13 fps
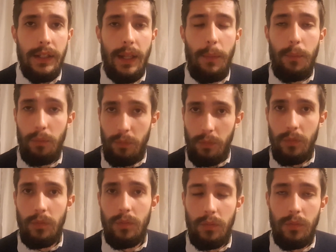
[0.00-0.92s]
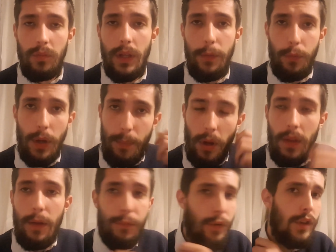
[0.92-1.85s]
then if we apply
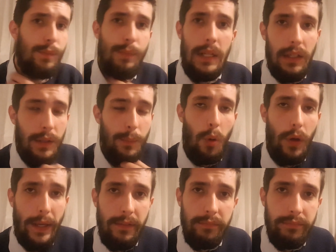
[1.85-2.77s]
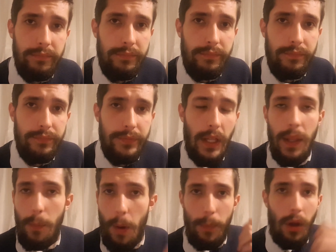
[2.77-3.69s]
that first mil in the morning
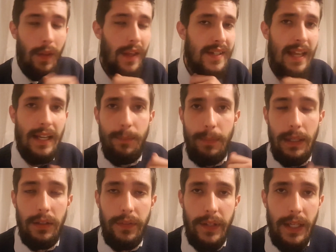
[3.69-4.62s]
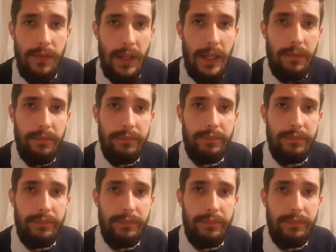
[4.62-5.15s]
and then we apply that second mil in the evening,